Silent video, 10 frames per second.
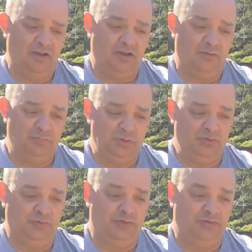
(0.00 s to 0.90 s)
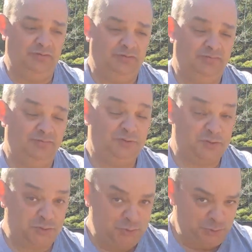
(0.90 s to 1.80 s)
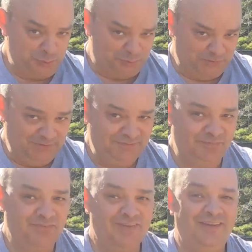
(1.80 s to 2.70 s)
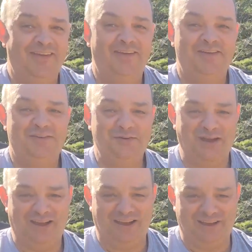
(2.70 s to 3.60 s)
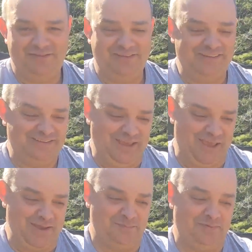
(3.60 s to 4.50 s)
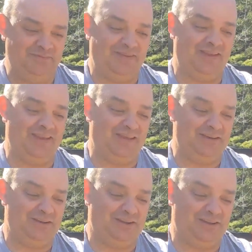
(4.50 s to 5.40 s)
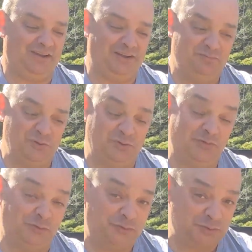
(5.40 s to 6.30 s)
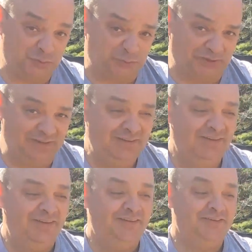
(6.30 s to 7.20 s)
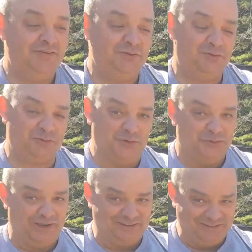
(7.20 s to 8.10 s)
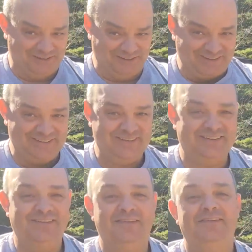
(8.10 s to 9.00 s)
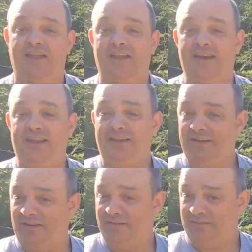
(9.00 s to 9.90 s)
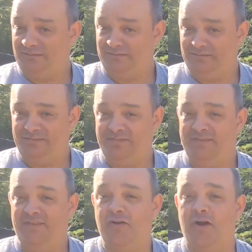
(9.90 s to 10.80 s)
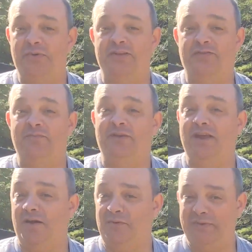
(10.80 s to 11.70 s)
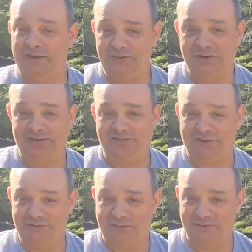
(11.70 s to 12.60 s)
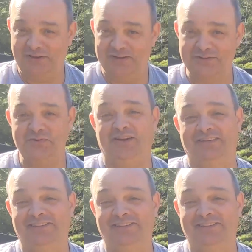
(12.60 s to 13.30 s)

a beautiful tool to have in camp and a beautiful toy to throw at targets. Any comments from the cameraman who had fun throwing it as well?